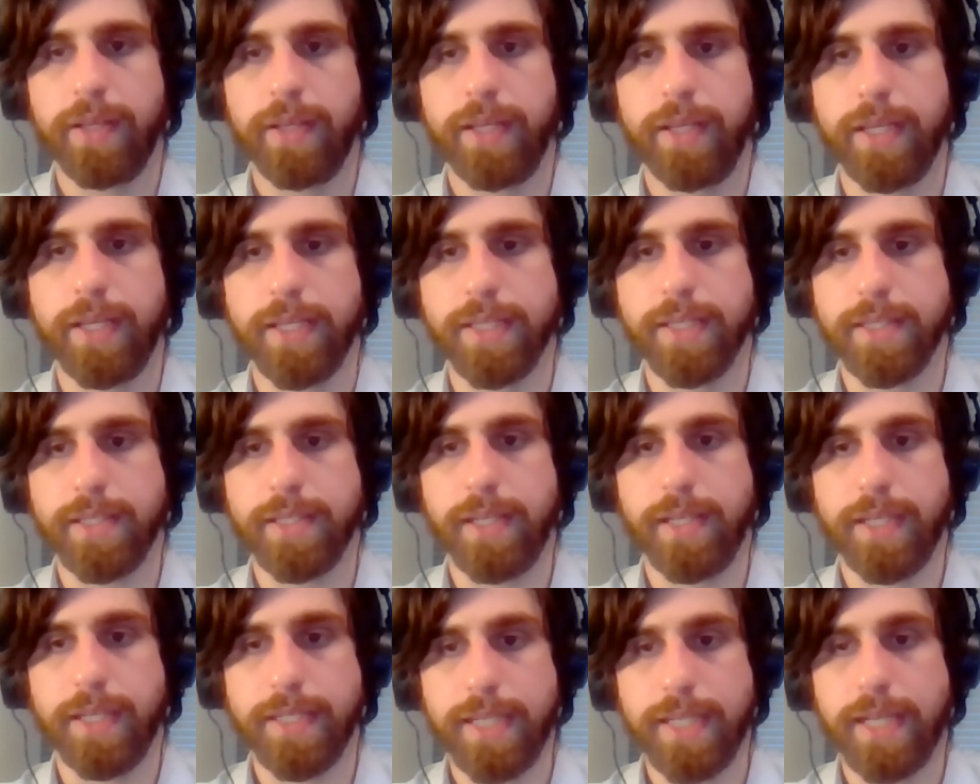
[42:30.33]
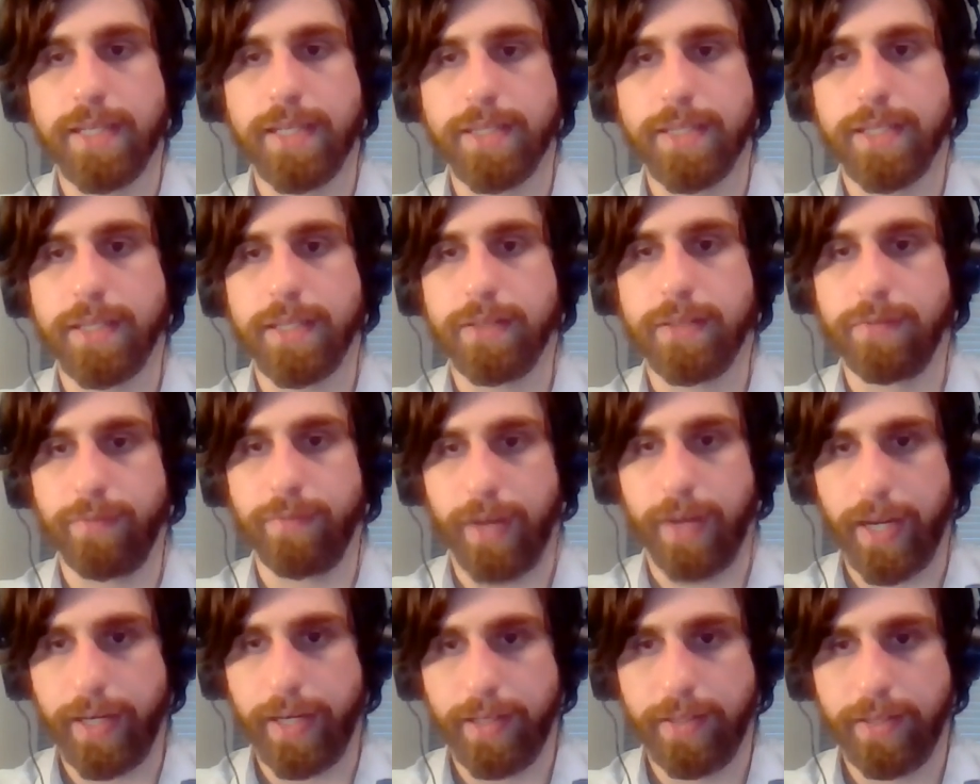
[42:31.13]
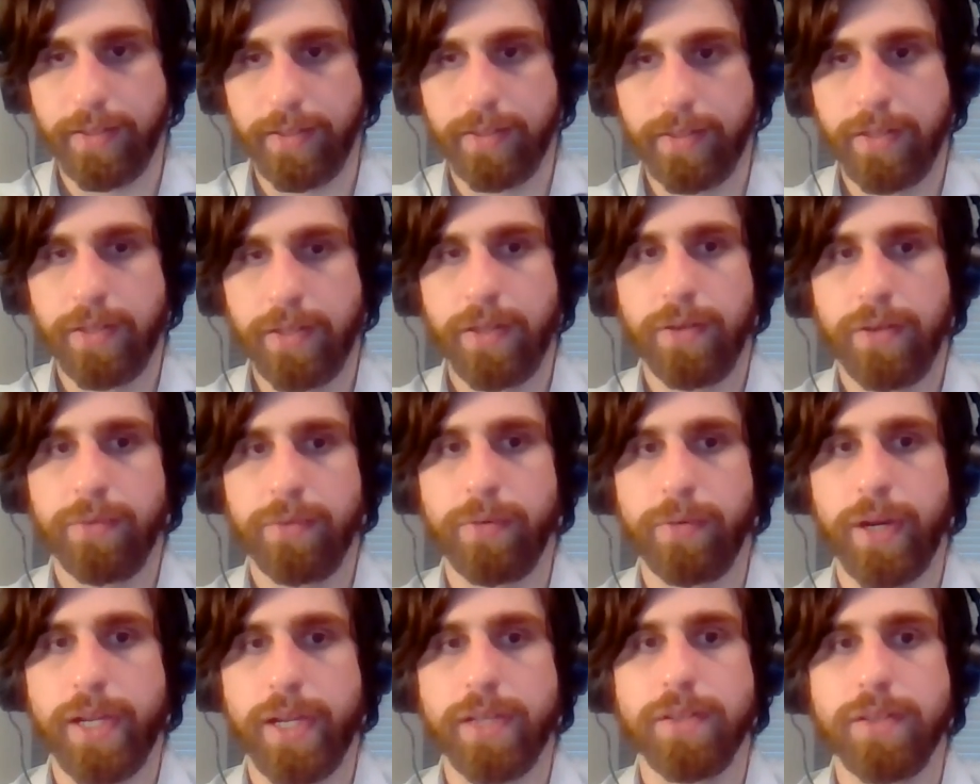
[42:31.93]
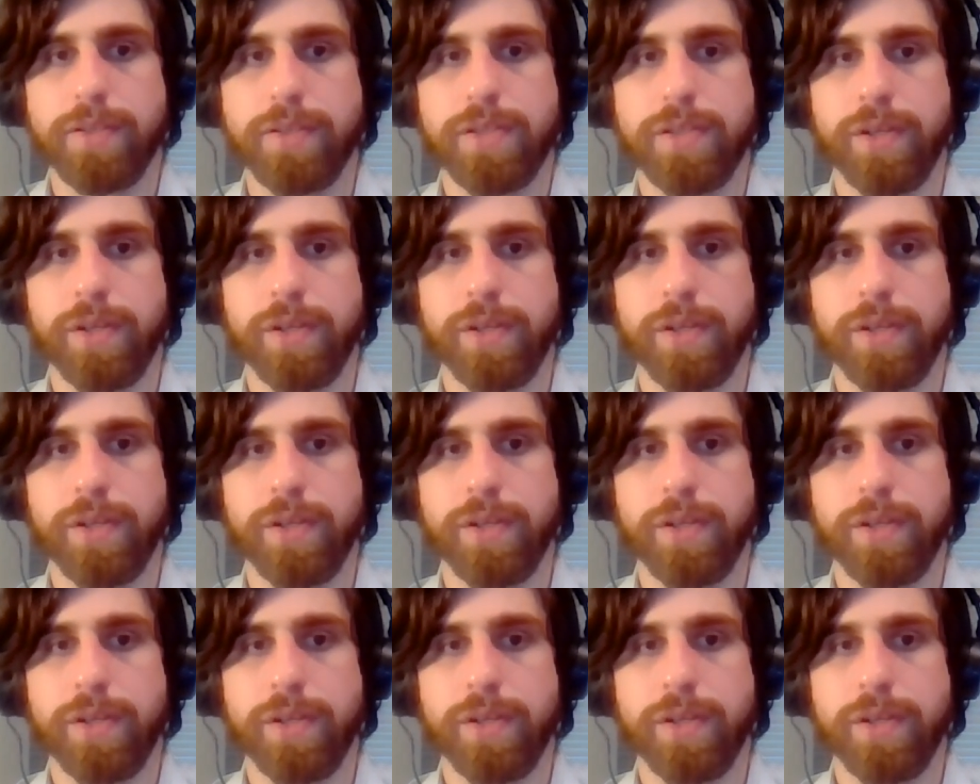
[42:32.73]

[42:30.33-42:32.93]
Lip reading: is intent to define, right?